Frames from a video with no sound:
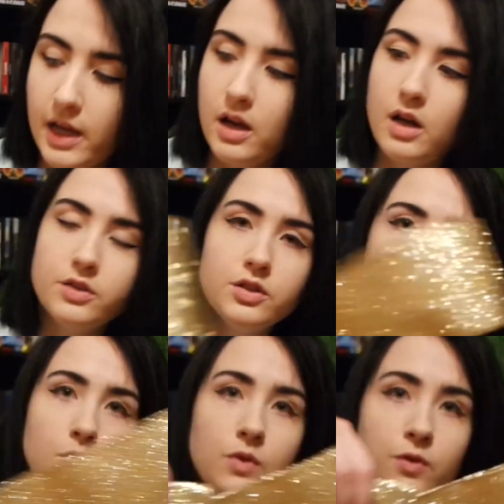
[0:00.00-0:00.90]
I
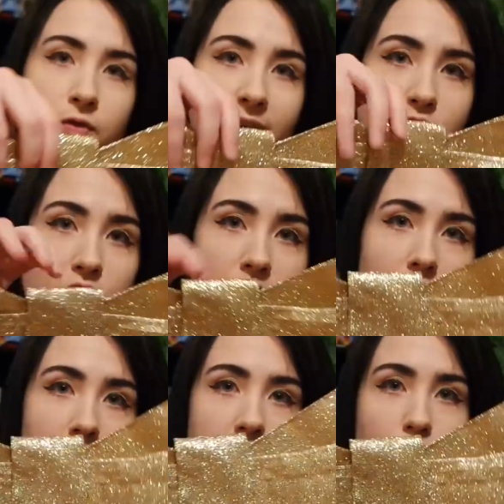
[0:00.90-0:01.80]
also
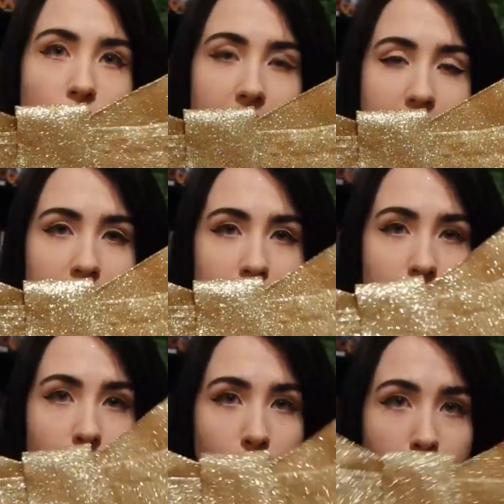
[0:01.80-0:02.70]
fashioned a giant
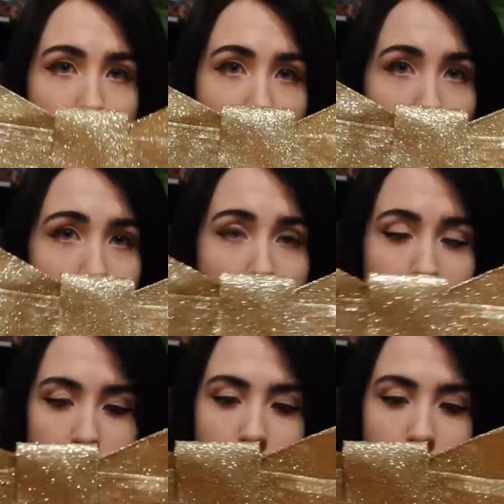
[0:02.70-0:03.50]
bow.